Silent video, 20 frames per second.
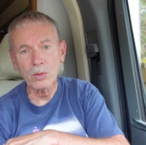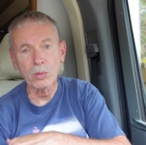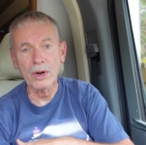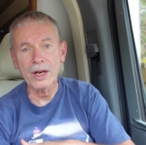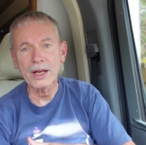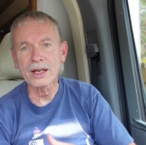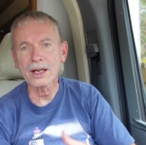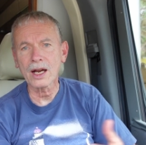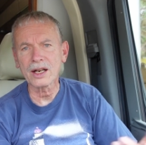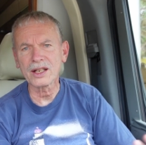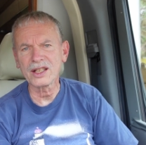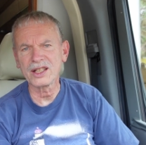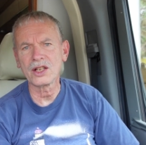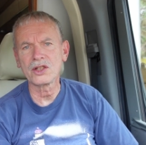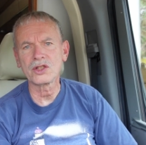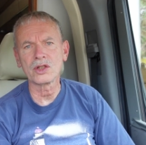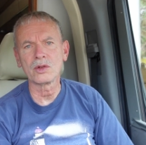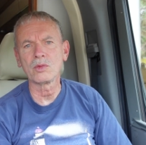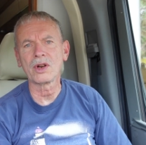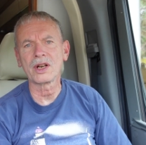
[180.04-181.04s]
brake on, the
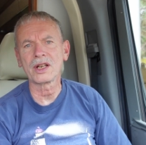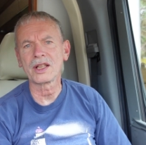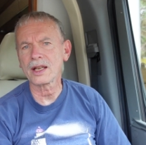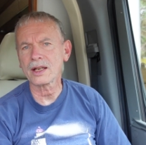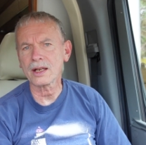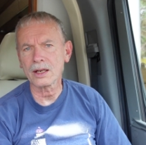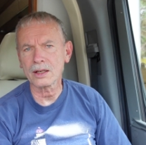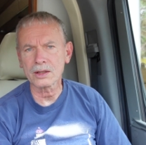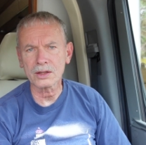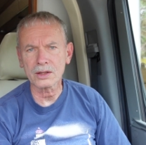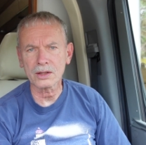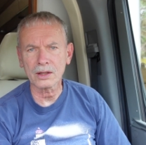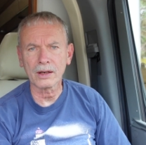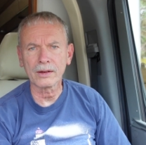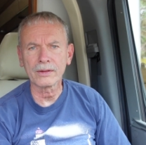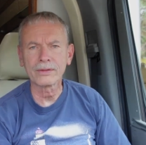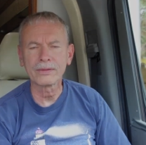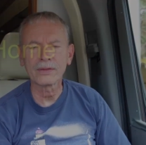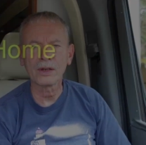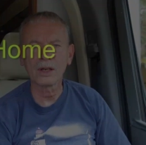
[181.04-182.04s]
engine running, that kind of
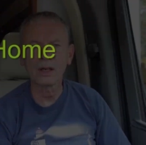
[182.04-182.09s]
stuff.